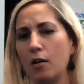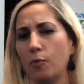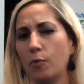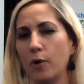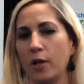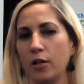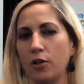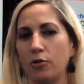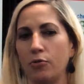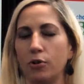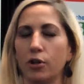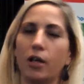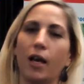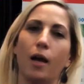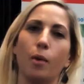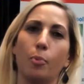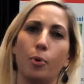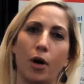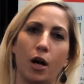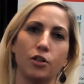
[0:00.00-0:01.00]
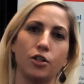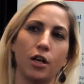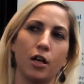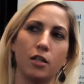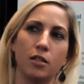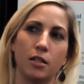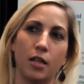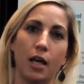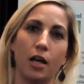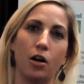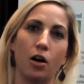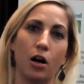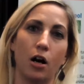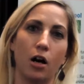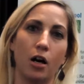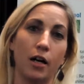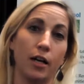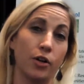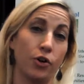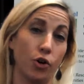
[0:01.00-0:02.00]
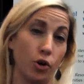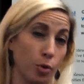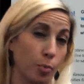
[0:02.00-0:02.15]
when you look at projects that are in